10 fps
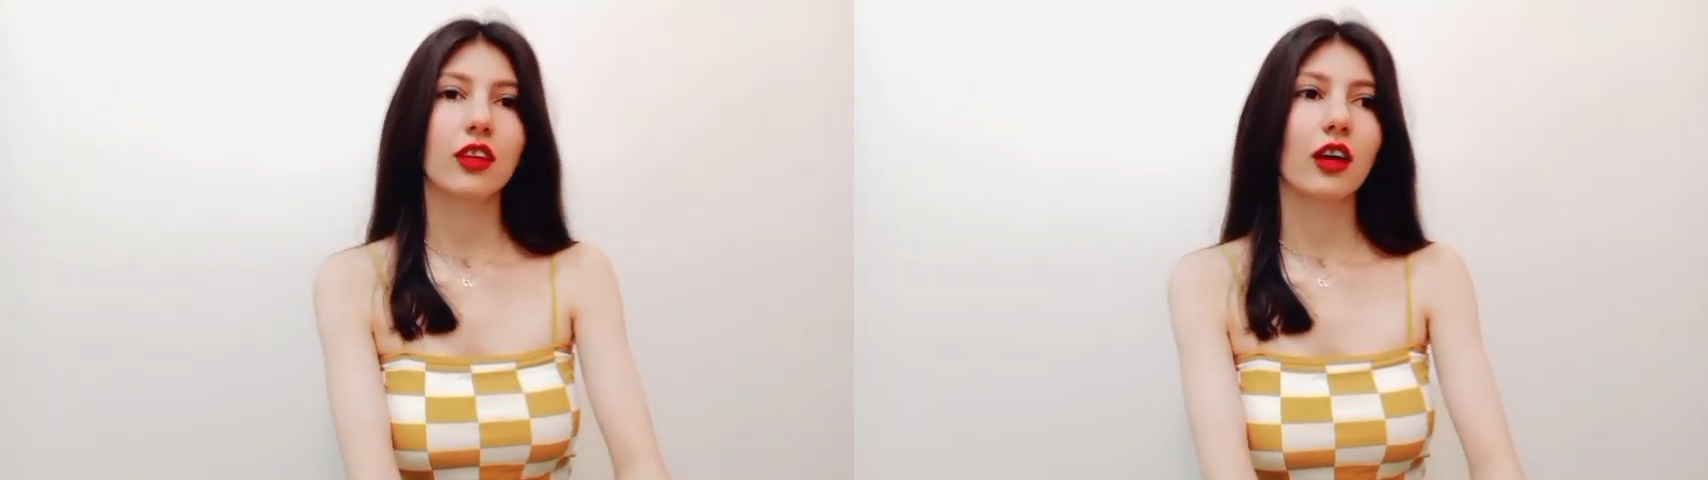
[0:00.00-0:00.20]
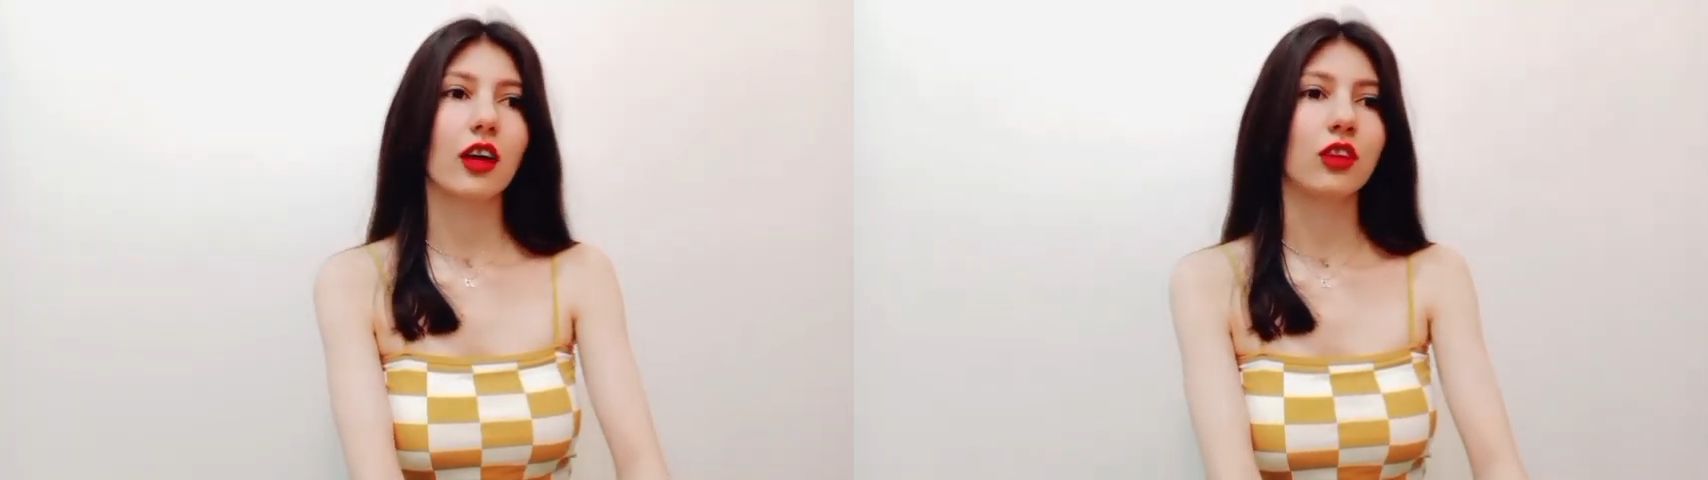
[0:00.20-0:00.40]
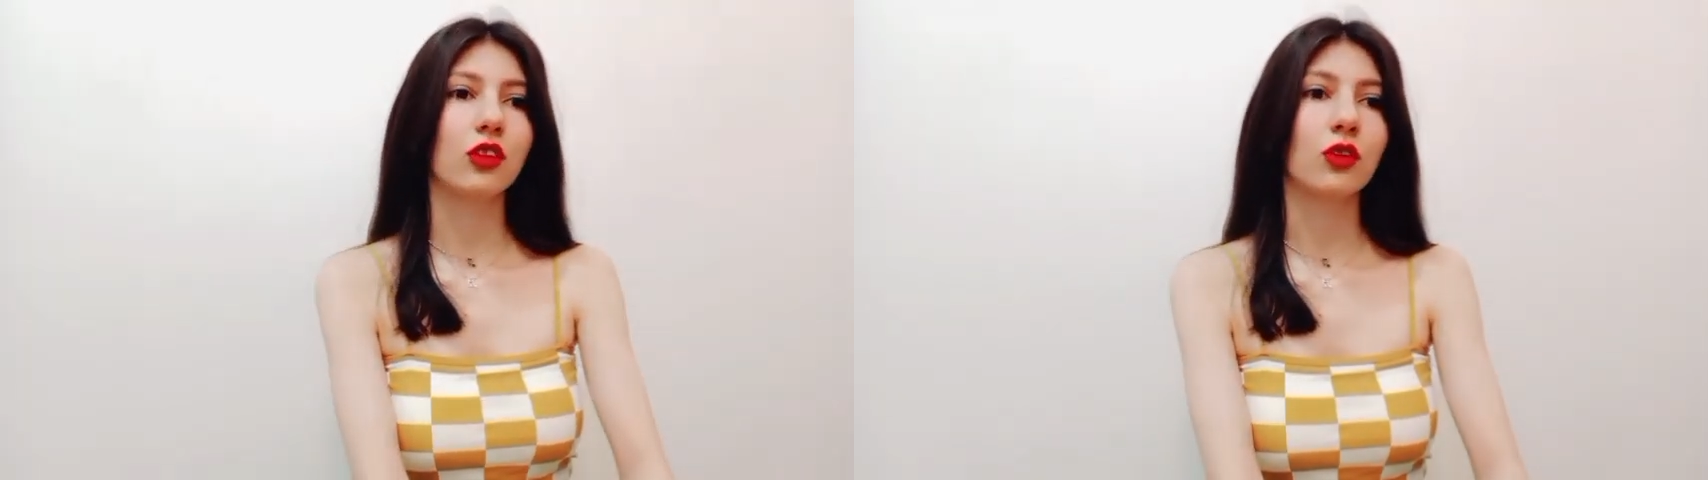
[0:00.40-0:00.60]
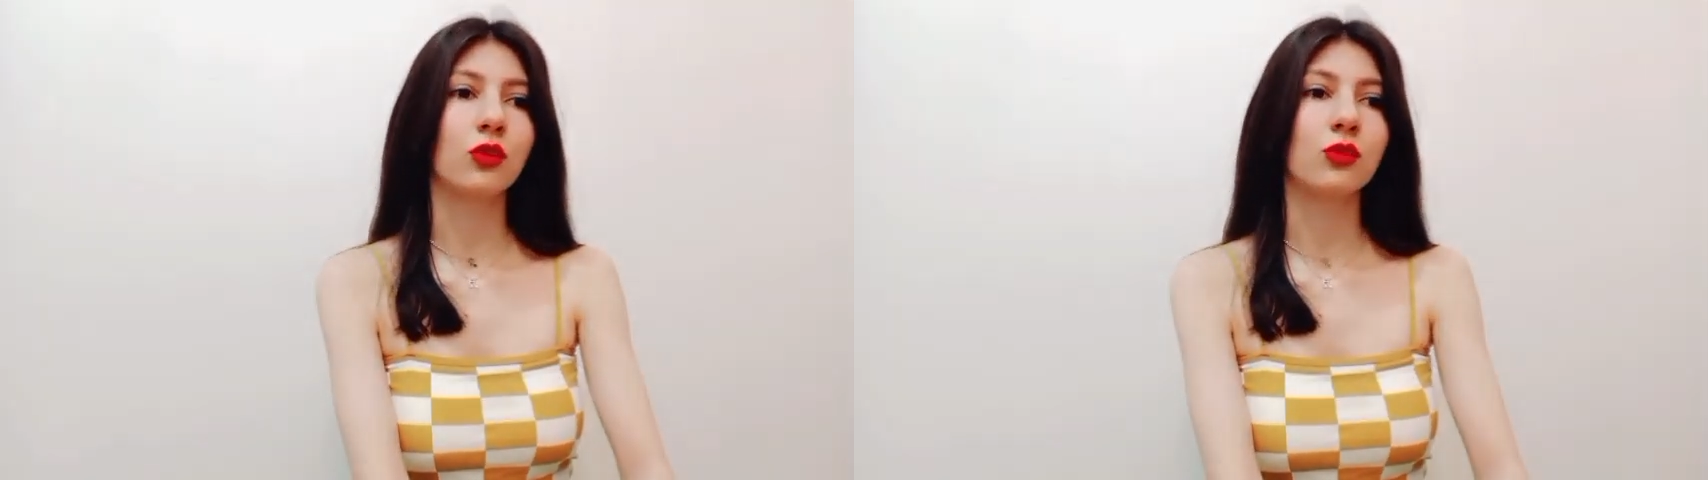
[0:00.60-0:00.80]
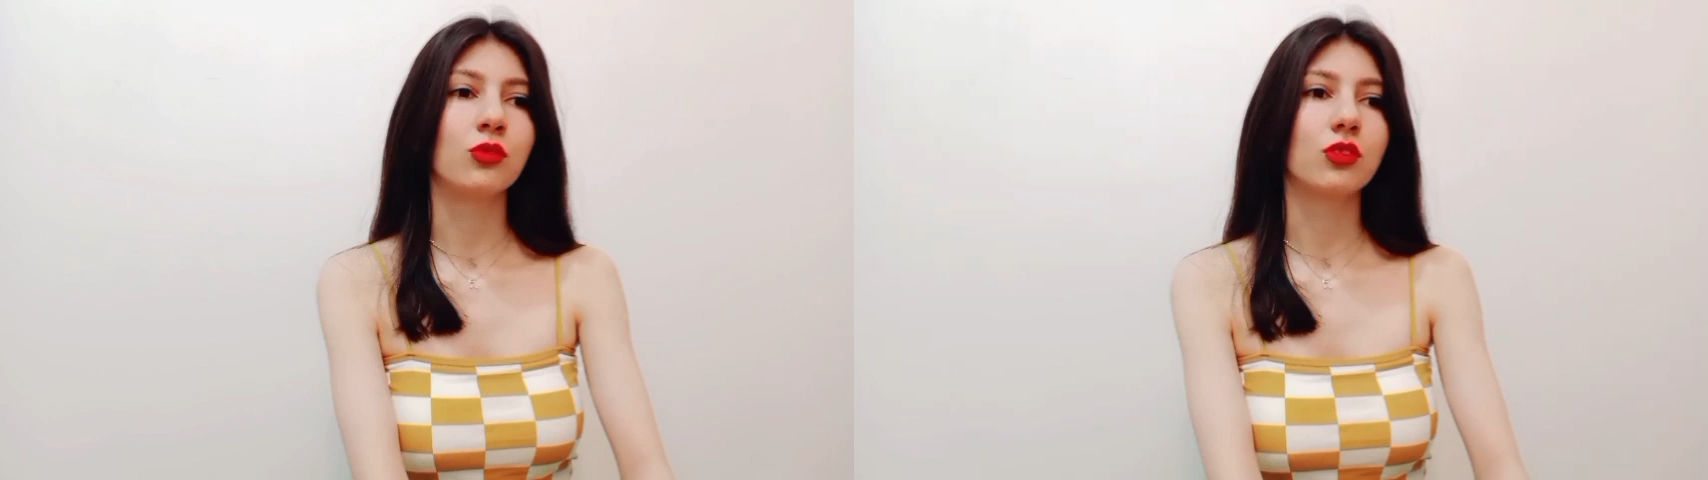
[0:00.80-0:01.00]
I
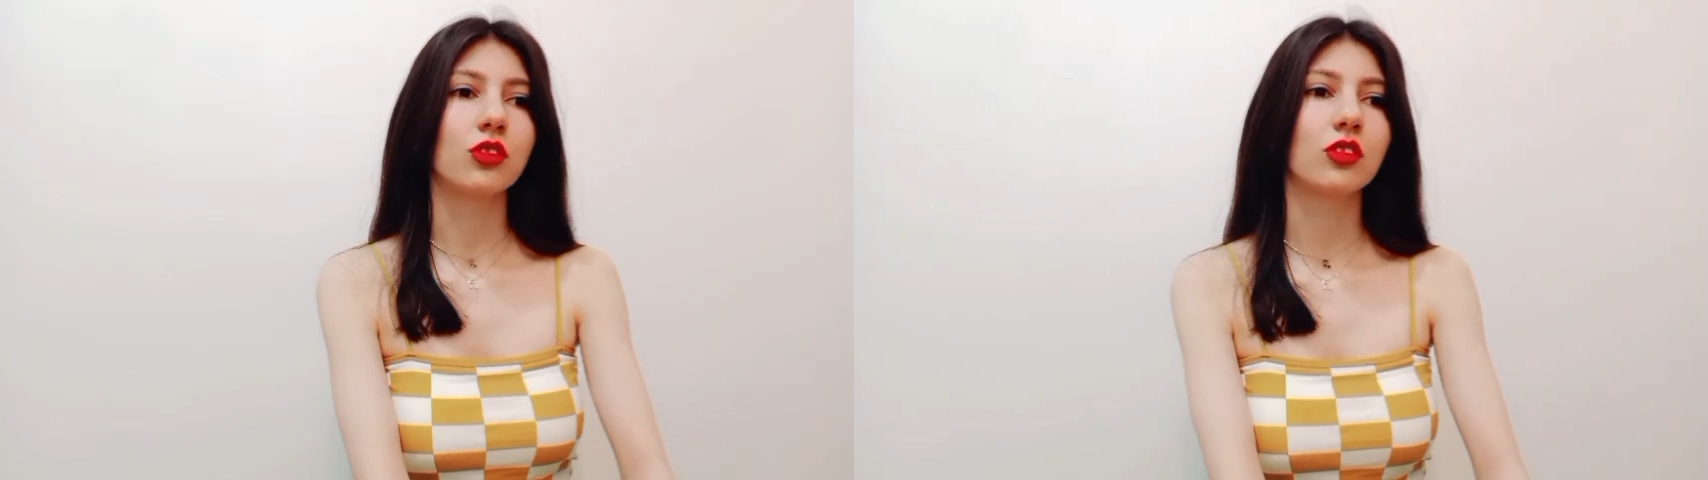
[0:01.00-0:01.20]
don't